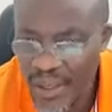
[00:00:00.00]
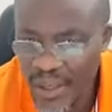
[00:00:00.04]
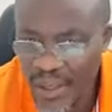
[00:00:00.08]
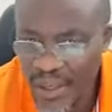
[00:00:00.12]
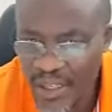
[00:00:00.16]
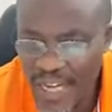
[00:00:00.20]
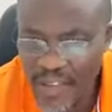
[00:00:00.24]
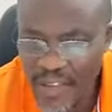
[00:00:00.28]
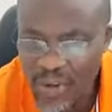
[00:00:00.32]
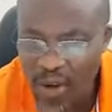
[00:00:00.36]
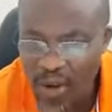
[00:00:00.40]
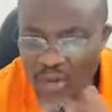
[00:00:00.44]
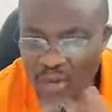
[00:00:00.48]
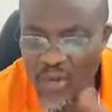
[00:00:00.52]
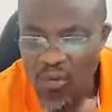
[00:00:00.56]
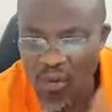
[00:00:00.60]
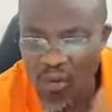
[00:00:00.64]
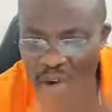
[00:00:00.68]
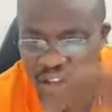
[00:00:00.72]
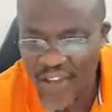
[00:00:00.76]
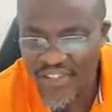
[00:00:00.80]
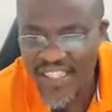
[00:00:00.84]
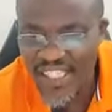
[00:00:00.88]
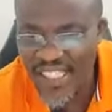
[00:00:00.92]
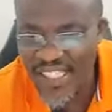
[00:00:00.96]
That's why you could
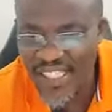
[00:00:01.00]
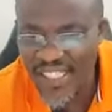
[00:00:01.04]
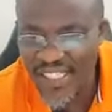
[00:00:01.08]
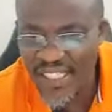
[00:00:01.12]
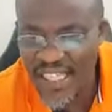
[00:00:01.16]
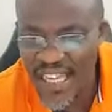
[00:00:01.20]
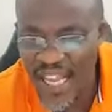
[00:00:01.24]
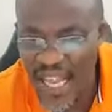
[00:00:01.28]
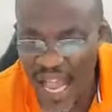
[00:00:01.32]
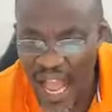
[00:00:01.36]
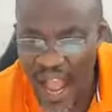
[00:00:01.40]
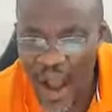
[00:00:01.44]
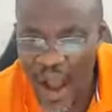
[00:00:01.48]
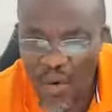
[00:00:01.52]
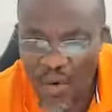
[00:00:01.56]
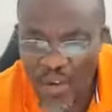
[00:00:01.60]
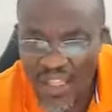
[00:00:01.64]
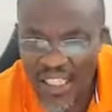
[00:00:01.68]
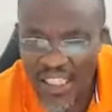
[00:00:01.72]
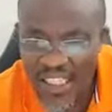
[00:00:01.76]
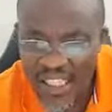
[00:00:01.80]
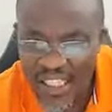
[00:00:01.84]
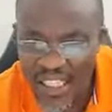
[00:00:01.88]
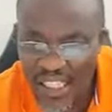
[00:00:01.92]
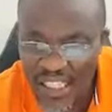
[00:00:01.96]
have seen how
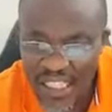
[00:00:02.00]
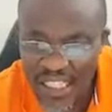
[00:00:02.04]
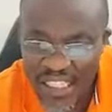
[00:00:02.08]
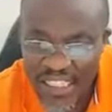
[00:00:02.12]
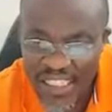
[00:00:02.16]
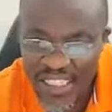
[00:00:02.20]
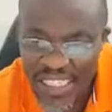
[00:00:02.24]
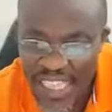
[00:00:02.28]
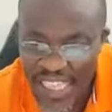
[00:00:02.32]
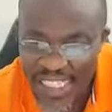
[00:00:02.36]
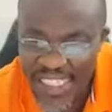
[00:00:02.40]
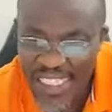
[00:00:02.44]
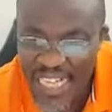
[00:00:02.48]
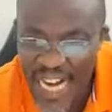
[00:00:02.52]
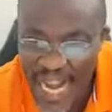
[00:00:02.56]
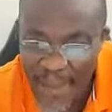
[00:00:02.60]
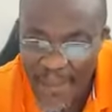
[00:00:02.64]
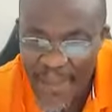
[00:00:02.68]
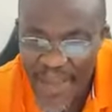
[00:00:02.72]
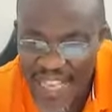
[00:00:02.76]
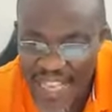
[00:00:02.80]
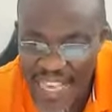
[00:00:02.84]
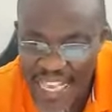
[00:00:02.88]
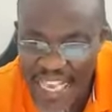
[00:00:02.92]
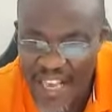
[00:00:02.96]
he, he described
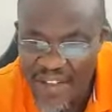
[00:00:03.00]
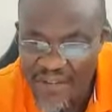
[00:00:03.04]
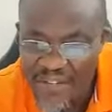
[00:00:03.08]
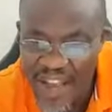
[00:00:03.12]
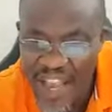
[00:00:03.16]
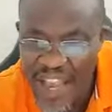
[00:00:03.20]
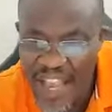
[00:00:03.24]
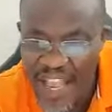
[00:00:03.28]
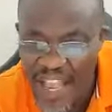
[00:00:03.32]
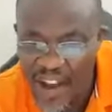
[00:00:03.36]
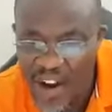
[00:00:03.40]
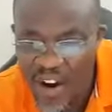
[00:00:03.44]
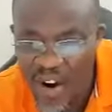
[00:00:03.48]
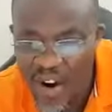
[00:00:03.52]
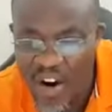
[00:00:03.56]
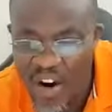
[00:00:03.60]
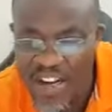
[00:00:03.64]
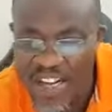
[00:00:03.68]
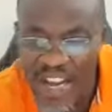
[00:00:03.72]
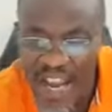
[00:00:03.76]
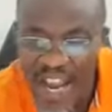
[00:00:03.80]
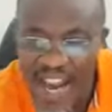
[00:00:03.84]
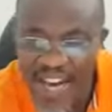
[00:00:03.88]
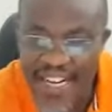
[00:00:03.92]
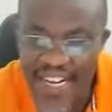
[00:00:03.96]
Eve and all
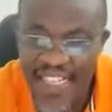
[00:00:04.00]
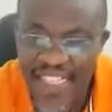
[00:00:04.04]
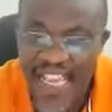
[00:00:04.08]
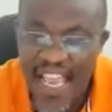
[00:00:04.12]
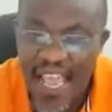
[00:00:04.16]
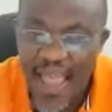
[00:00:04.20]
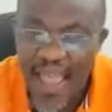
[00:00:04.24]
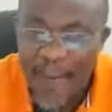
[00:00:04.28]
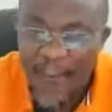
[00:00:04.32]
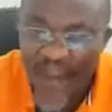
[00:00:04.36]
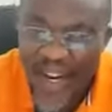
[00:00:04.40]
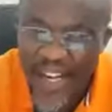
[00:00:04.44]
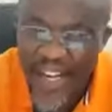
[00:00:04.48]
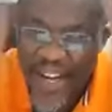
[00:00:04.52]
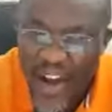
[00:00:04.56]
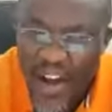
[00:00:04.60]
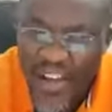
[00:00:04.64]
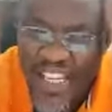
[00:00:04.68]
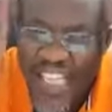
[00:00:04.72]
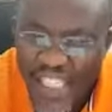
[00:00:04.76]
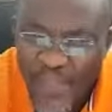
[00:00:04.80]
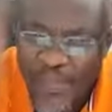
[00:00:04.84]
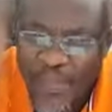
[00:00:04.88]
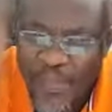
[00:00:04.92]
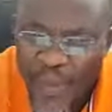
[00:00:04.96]
the others. But now
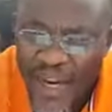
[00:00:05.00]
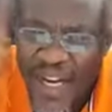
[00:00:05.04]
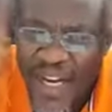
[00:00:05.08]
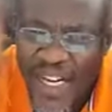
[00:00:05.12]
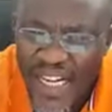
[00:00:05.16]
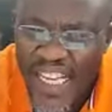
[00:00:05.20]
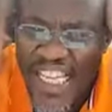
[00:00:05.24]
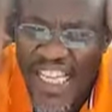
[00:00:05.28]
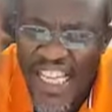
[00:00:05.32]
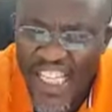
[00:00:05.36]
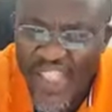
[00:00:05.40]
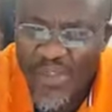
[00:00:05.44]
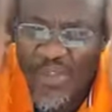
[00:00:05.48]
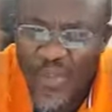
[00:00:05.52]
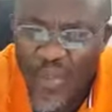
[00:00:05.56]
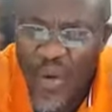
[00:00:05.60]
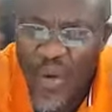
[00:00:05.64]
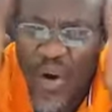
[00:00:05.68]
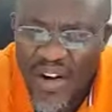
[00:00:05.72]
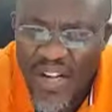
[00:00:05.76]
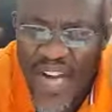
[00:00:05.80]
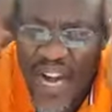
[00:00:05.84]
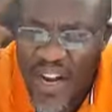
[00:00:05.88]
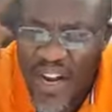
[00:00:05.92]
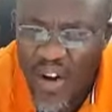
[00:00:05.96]
his brain is
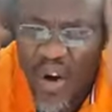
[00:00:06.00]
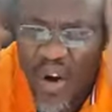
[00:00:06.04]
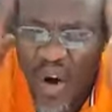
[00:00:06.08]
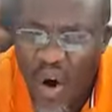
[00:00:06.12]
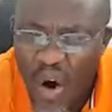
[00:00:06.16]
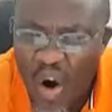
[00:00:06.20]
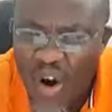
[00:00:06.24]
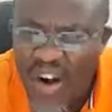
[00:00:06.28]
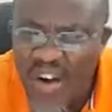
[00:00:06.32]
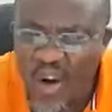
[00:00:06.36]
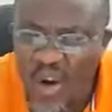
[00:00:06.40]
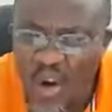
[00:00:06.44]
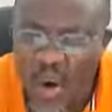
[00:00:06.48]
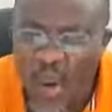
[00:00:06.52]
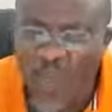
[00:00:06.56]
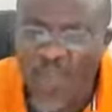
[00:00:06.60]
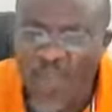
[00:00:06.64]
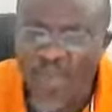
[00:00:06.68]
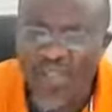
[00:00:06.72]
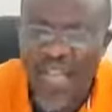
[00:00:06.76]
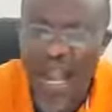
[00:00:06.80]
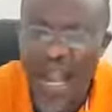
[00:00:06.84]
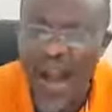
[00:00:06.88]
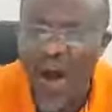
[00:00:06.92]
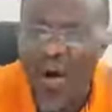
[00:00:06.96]
more than all the
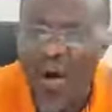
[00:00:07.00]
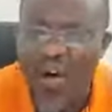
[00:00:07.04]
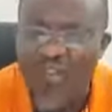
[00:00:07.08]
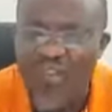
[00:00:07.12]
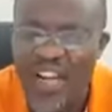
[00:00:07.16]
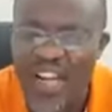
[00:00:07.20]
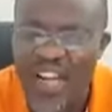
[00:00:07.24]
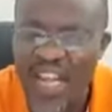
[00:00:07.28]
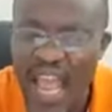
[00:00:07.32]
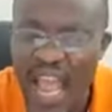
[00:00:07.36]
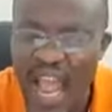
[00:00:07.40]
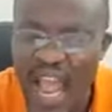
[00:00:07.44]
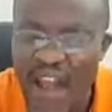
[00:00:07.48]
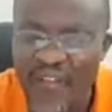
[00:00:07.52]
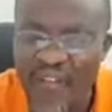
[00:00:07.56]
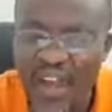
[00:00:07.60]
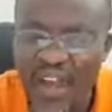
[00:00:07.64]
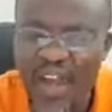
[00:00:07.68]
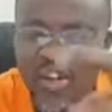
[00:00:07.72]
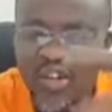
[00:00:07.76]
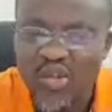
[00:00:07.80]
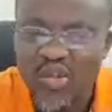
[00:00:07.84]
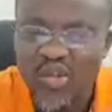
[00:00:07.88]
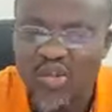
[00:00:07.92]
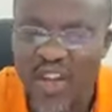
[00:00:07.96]
computer of the earth
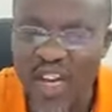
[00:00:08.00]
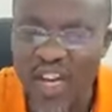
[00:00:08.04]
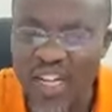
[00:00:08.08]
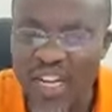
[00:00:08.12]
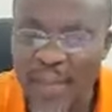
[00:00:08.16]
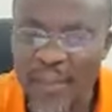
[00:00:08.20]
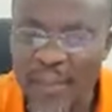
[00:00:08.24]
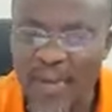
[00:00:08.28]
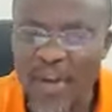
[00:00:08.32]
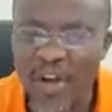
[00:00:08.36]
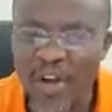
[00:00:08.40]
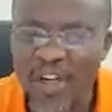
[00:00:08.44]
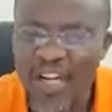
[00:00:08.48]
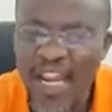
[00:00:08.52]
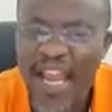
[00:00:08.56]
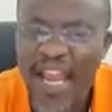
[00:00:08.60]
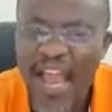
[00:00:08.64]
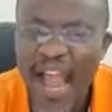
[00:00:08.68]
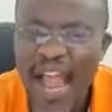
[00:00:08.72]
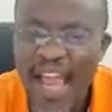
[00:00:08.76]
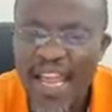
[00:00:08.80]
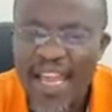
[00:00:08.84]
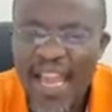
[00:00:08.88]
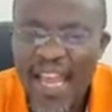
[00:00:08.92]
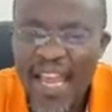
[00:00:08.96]
together because the
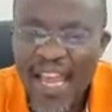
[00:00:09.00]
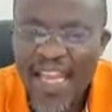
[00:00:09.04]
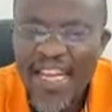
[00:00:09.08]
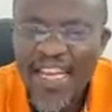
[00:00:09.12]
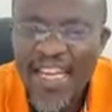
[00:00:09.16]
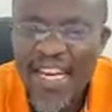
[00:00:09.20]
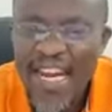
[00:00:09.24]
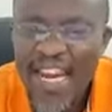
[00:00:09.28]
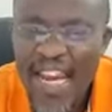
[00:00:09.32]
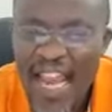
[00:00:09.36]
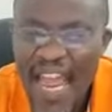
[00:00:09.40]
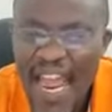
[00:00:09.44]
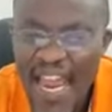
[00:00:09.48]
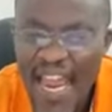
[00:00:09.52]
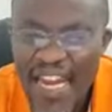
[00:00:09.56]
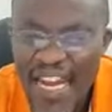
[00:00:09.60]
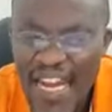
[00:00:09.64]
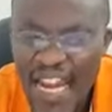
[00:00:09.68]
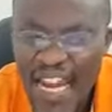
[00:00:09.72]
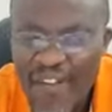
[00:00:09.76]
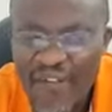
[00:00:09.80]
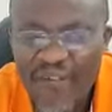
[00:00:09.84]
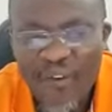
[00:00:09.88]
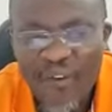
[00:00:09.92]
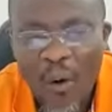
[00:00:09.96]
guy he, he
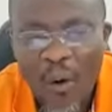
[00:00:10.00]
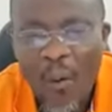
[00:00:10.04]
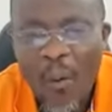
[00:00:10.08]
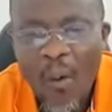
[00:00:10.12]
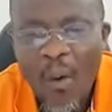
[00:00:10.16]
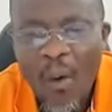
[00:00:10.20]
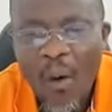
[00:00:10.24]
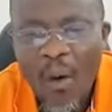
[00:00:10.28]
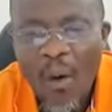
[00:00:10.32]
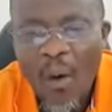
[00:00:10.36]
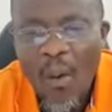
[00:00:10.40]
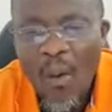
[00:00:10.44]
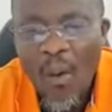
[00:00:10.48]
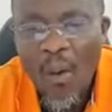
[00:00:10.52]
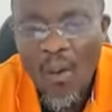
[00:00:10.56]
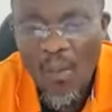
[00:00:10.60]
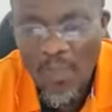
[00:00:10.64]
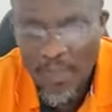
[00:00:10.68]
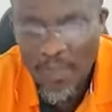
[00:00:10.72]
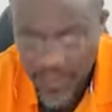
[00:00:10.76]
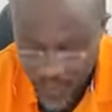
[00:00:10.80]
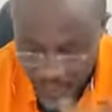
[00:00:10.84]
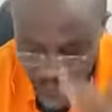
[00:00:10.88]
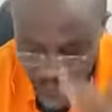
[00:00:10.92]
lived for um,